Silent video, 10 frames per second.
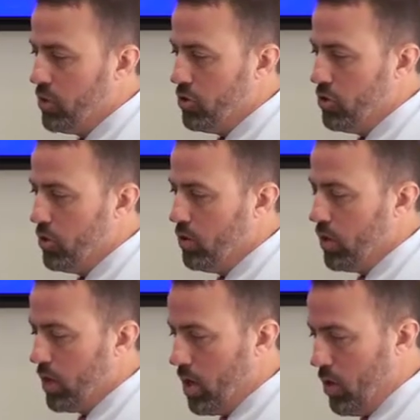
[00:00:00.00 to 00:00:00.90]
tissue,
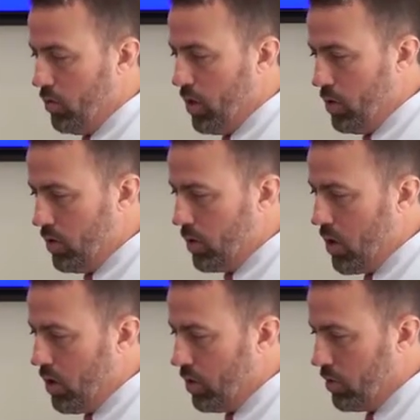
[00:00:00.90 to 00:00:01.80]
and overload of the
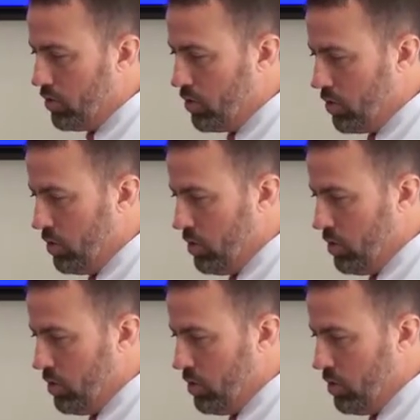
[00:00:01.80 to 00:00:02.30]
cartilage.